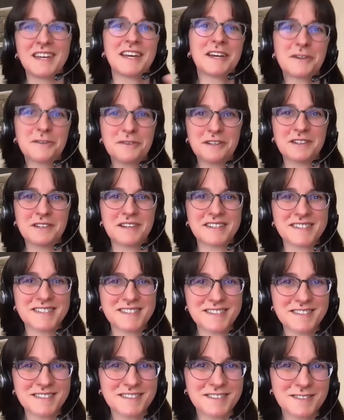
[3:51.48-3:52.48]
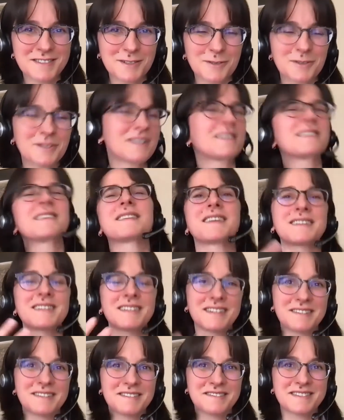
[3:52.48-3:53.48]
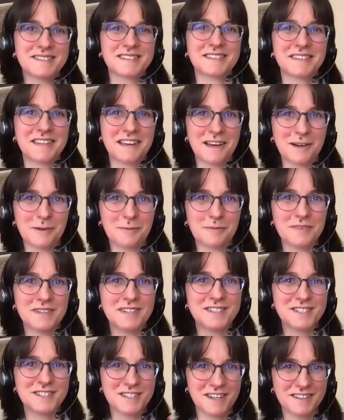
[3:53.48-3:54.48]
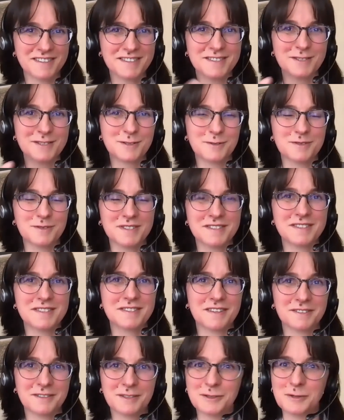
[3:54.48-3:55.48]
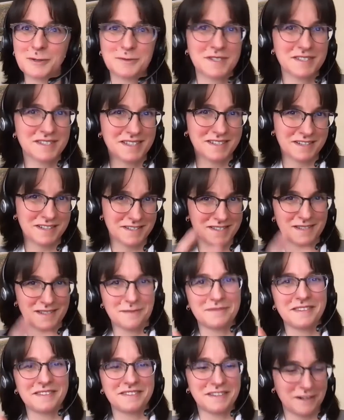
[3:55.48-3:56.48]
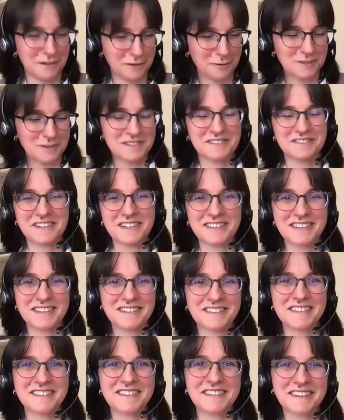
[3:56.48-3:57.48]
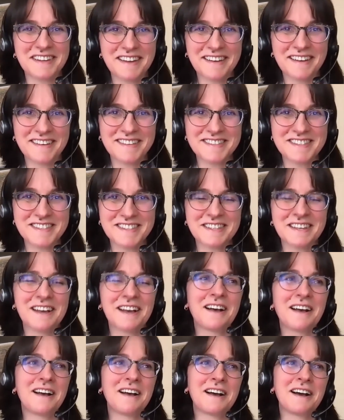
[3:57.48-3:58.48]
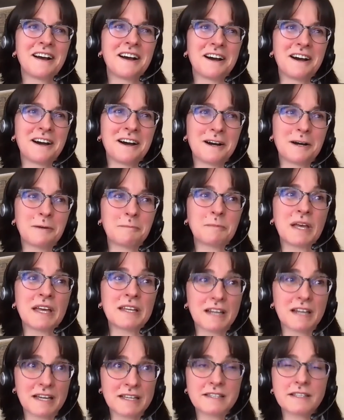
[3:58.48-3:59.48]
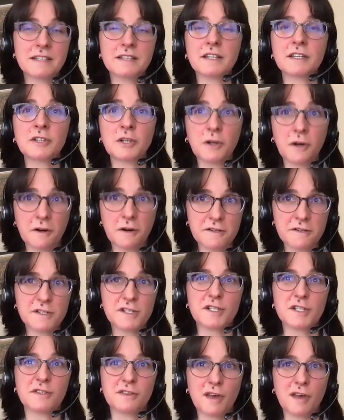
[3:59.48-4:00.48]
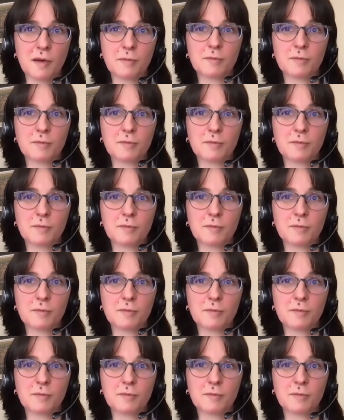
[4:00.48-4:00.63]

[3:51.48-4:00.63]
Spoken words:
relaxes the student, that gives them a chance to discuss something they're holding right there in their hands. And I think encouraging them